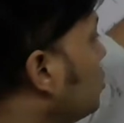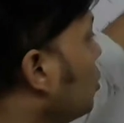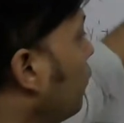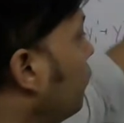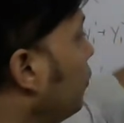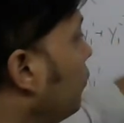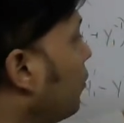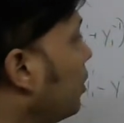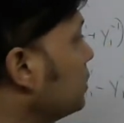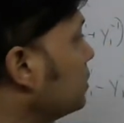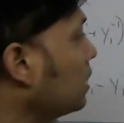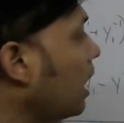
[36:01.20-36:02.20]
of
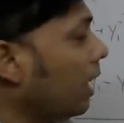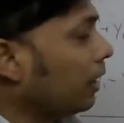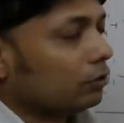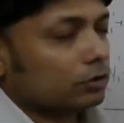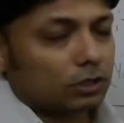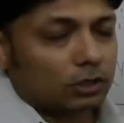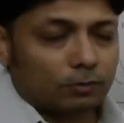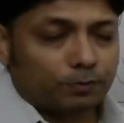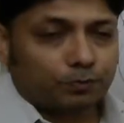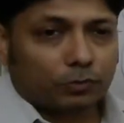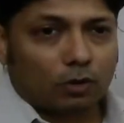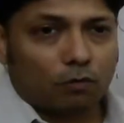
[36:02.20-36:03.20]
different hydrogen
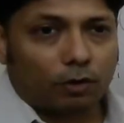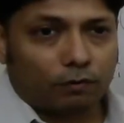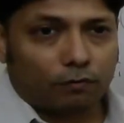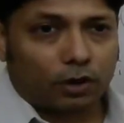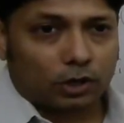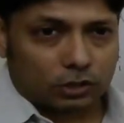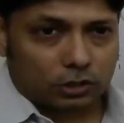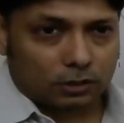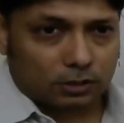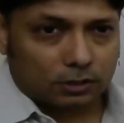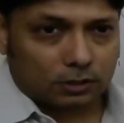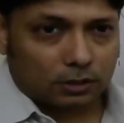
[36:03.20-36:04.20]
wave
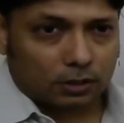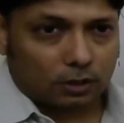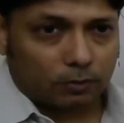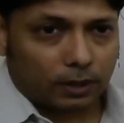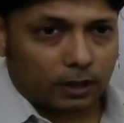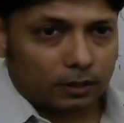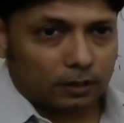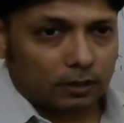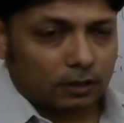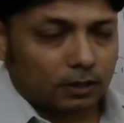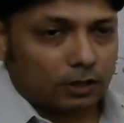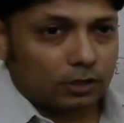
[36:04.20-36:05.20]
functions. Okay,
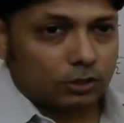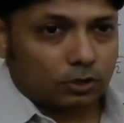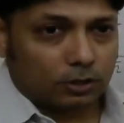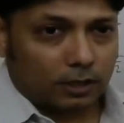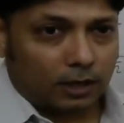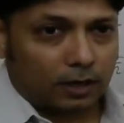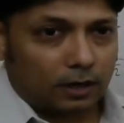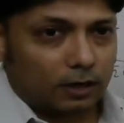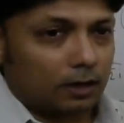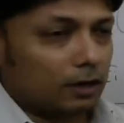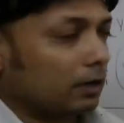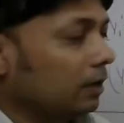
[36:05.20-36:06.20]
so
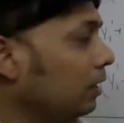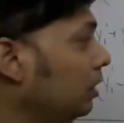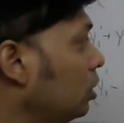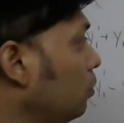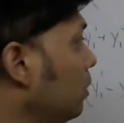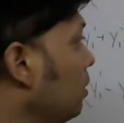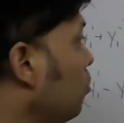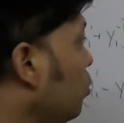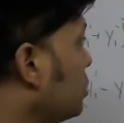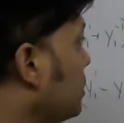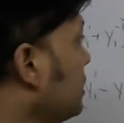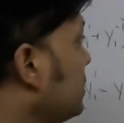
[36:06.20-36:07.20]
there you will
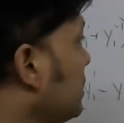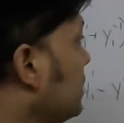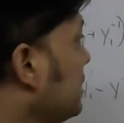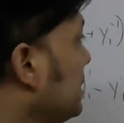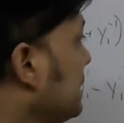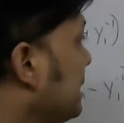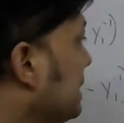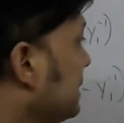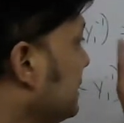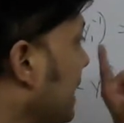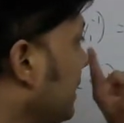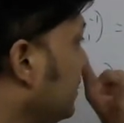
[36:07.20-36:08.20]
mostly see
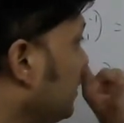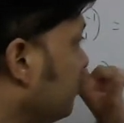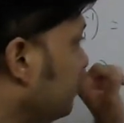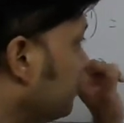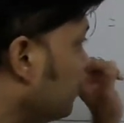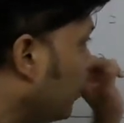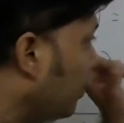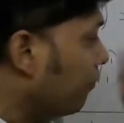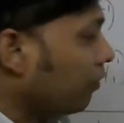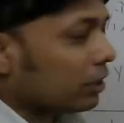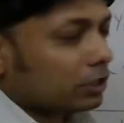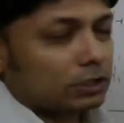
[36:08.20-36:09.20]
that the wave
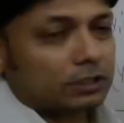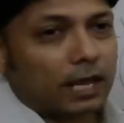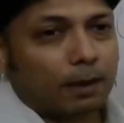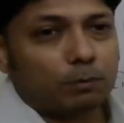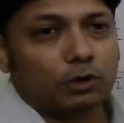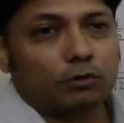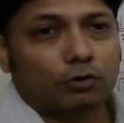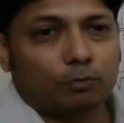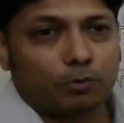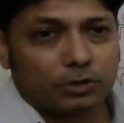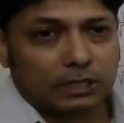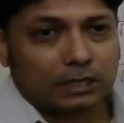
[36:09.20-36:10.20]
functions have been
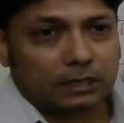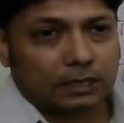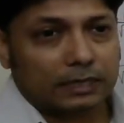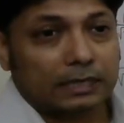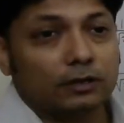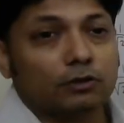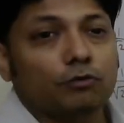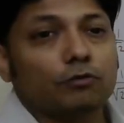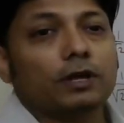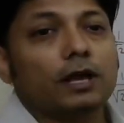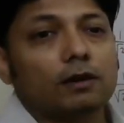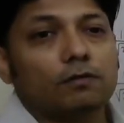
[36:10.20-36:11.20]
represented in
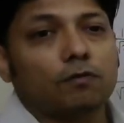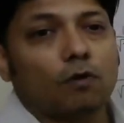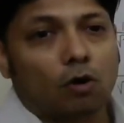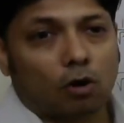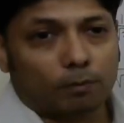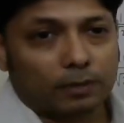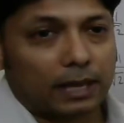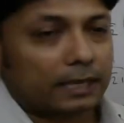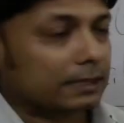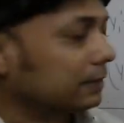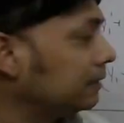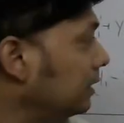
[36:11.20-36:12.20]
real form, like
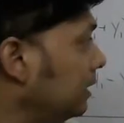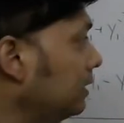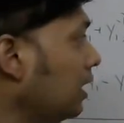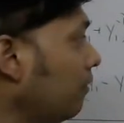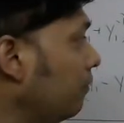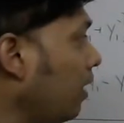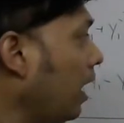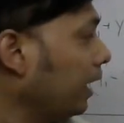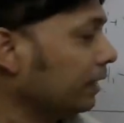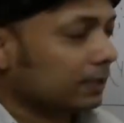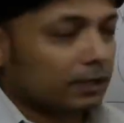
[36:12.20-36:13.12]
theta phi